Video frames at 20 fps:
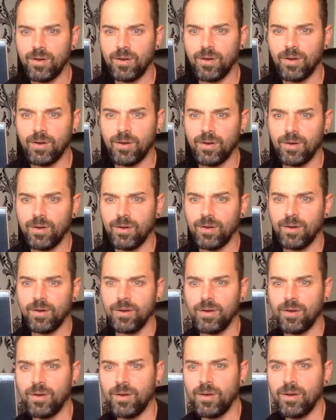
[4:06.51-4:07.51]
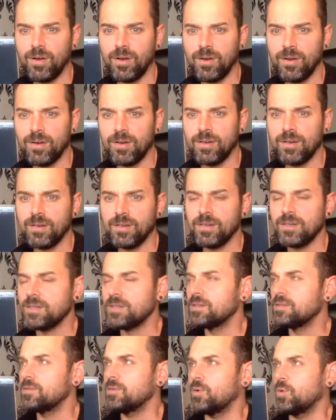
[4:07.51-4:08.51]
uh,
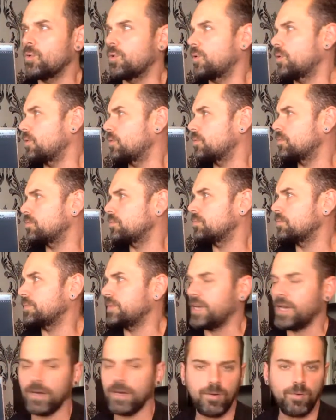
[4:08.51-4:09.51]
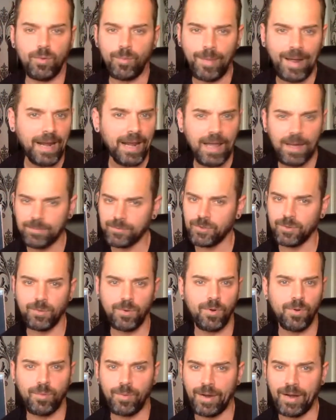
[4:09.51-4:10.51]
or my
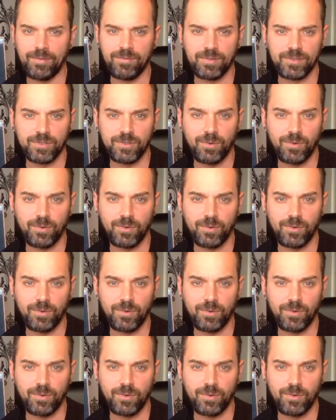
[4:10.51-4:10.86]
laptop or wherever.